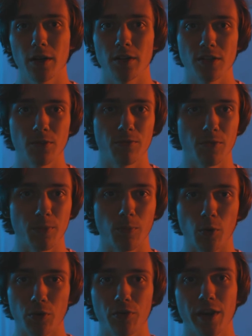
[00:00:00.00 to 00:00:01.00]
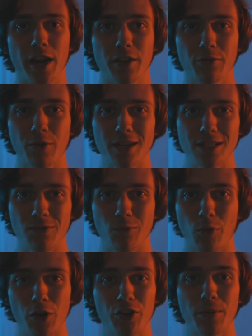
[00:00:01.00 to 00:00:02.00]
also for more creative ways
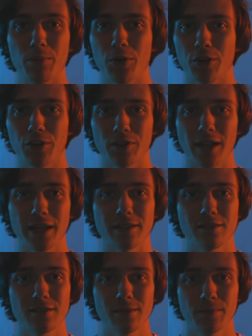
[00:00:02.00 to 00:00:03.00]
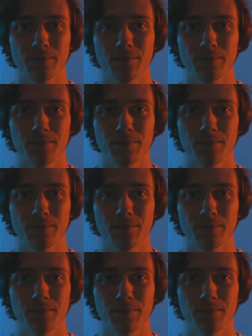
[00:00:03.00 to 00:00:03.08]
and where you can put your lights.